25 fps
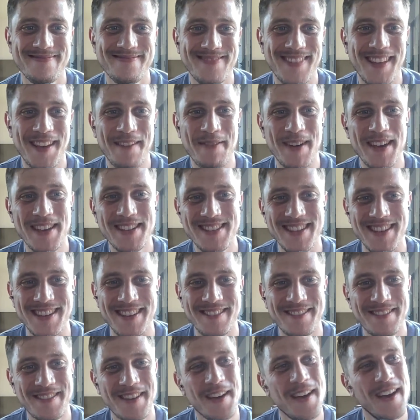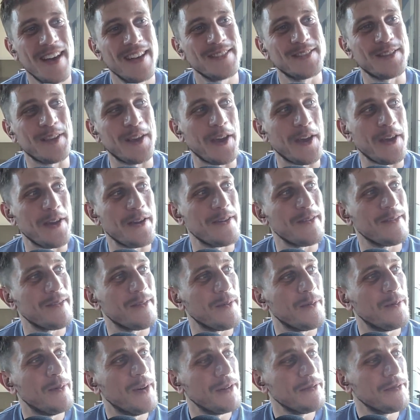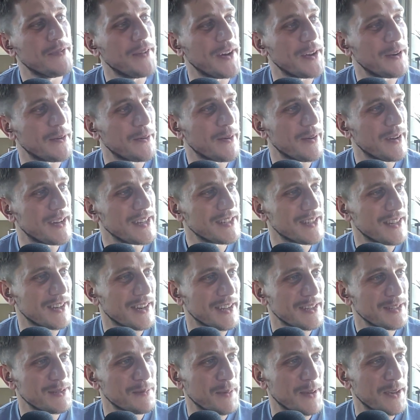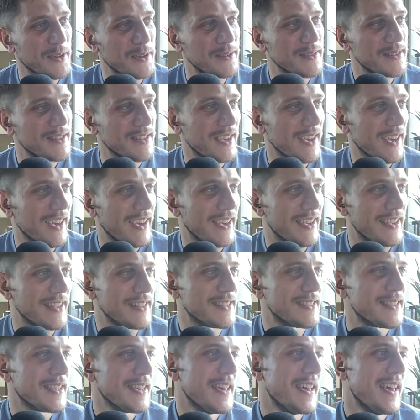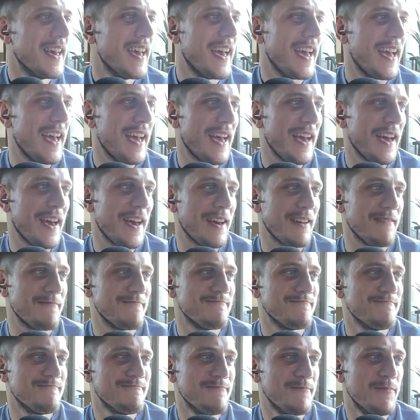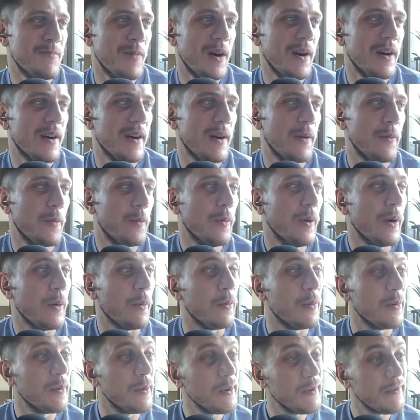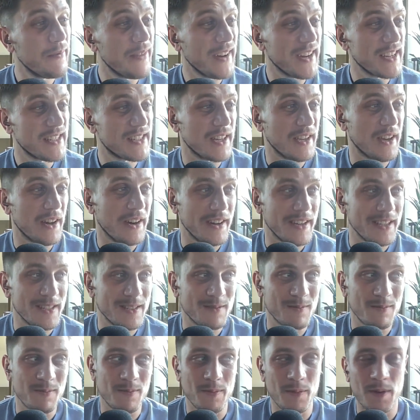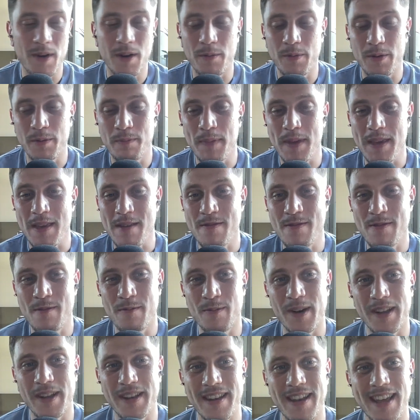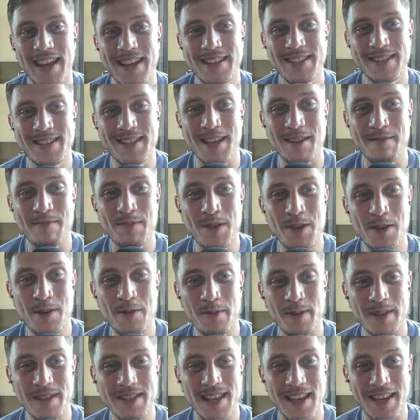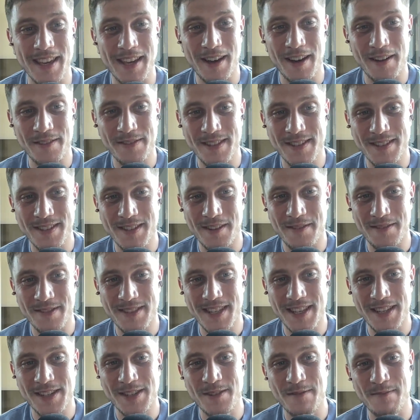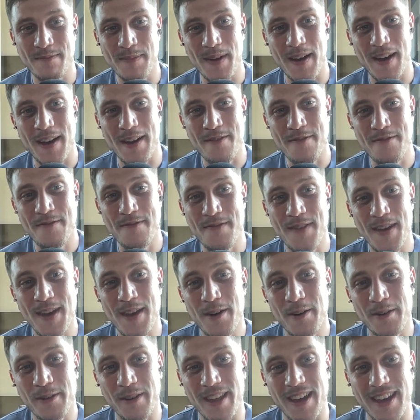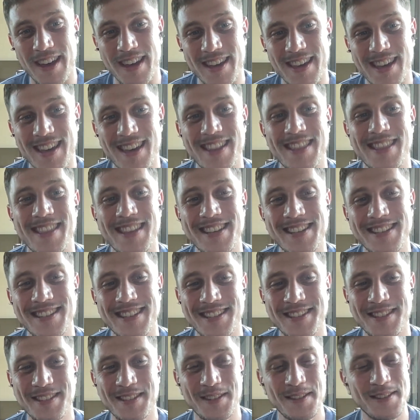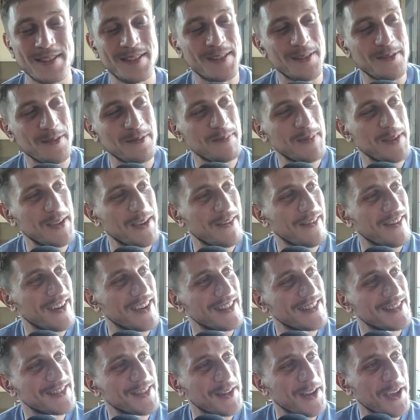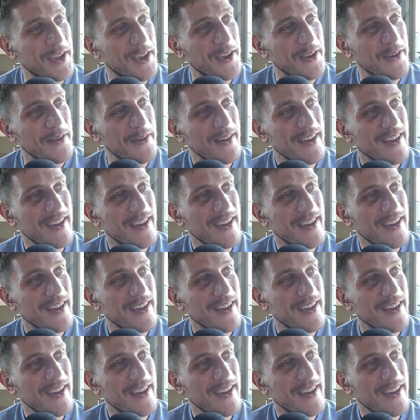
Amazing. So one final question, I suppose, is what we've actually got is what would be the one next step you would take after this conversation. But I feel like in this instance, it would be great to know,